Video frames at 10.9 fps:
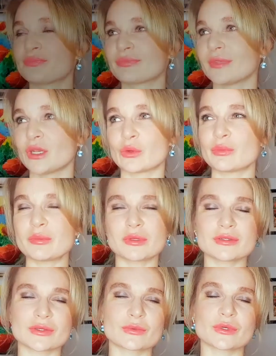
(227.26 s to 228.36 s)
You know, people
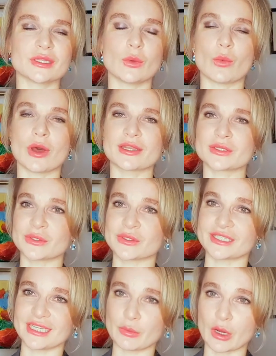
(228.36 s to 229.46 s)
don't really want to
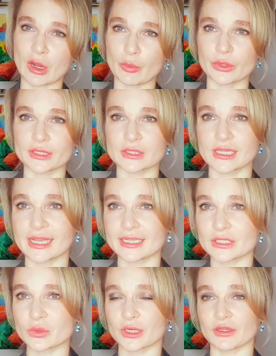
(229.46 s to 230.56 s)
see PowerPoint
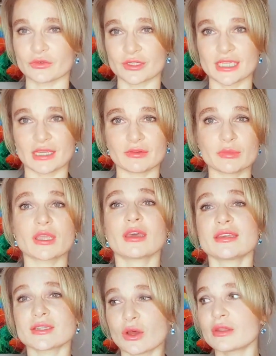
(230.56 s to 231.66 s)
slides 24/7
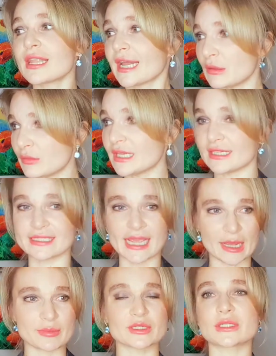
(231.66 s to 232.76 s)
because online meetings
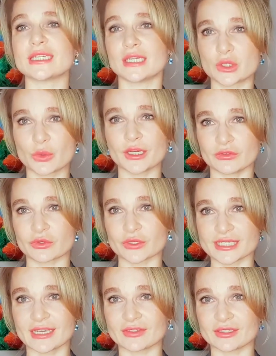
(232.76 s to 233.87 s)
happen today
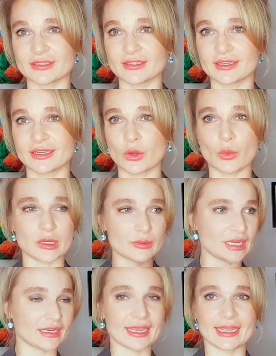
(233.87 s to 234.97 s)
24/7. One
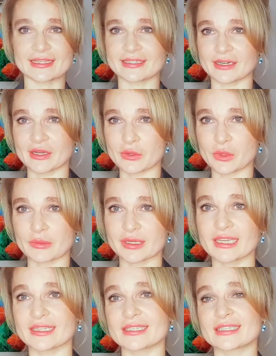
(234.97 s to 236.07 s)
meeting ends and another one
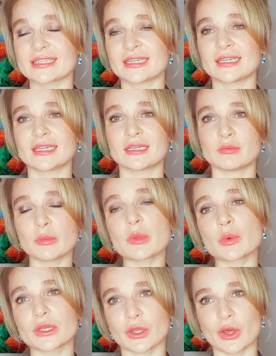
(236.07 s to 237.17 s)
begins. People
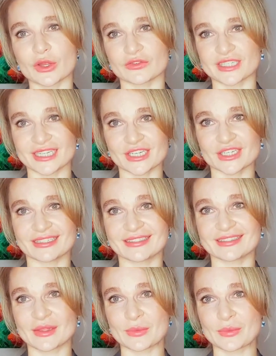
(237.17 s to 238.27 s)
want a conversation.
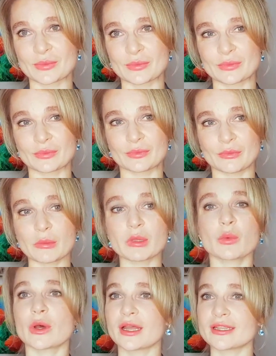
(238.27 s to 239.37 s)
People
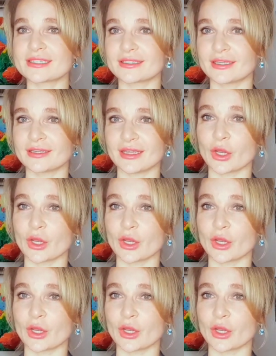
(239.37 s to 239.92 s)
want a